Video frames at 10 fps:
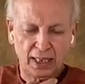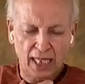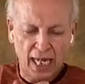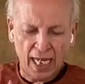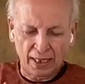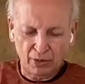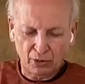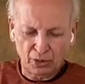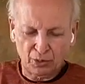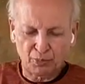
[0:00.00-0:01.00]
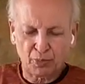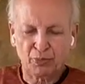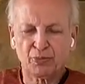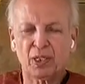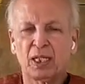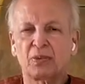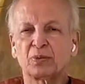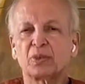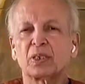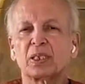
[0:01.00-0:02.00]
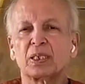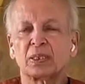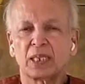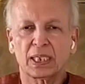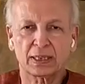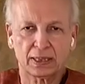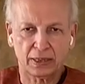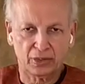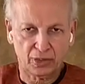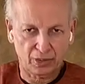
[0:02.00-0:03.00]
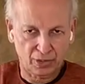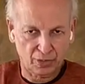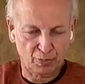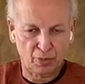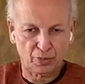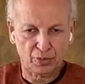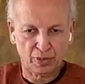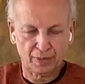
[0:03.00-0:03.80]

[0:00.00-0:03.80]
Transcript: and causes profound relaxation response.